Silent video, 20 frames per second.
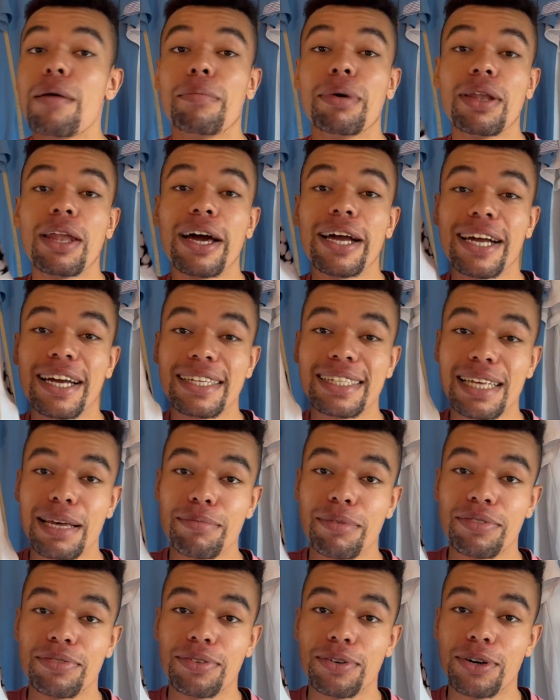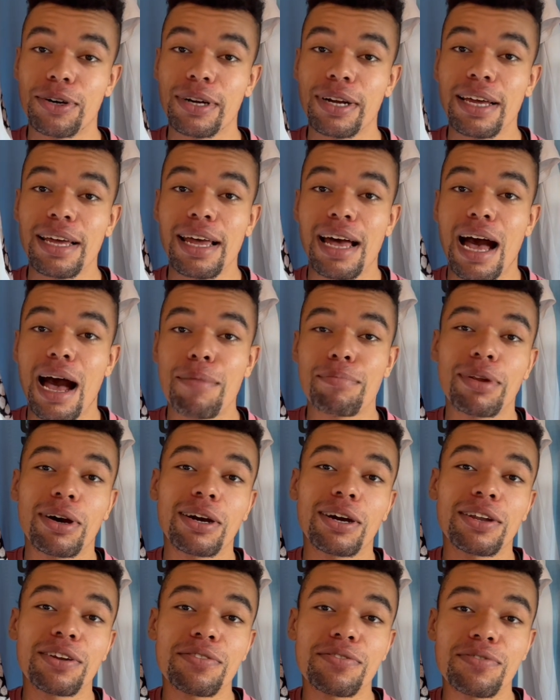But like I said before, I'm not
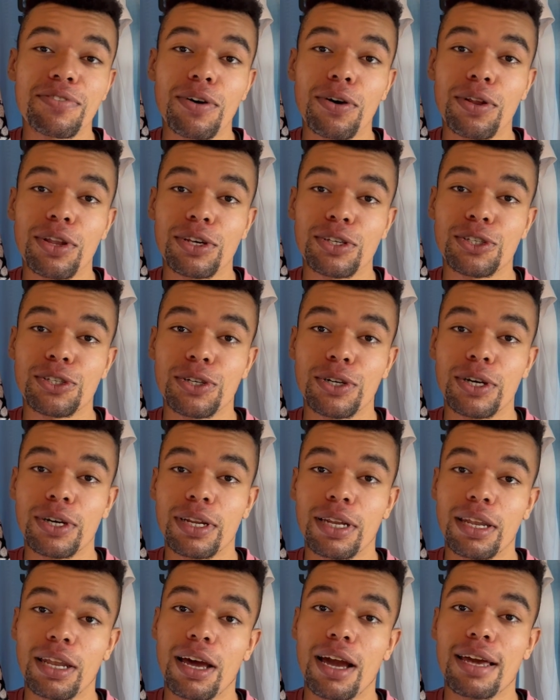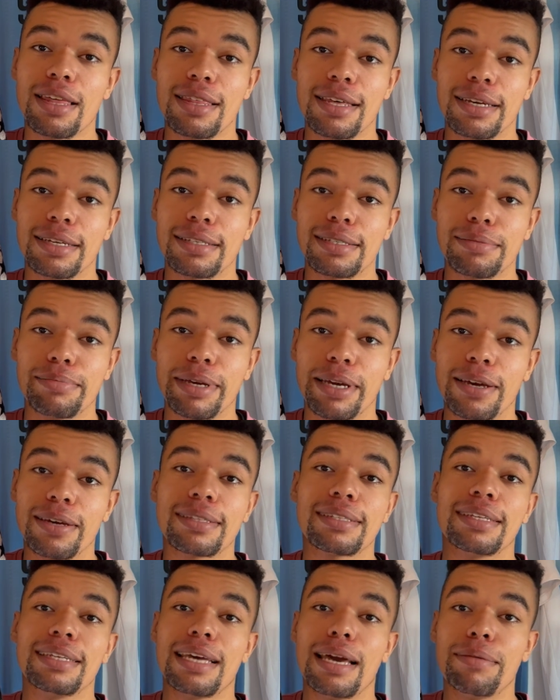gonna fold a shirt like this
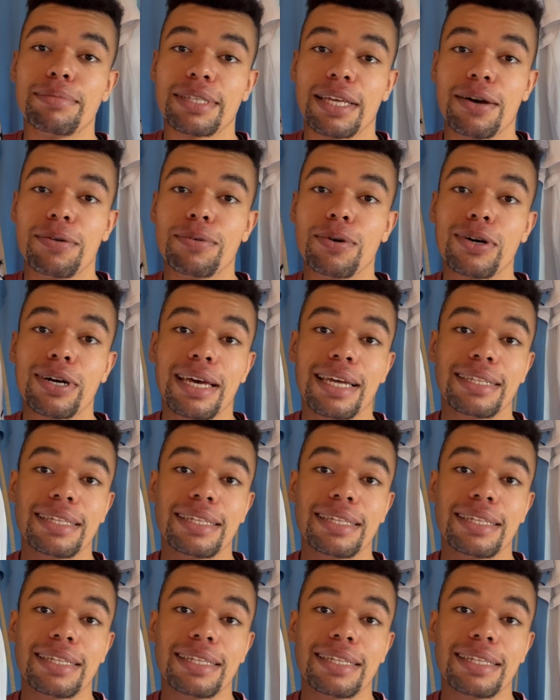because the name set will get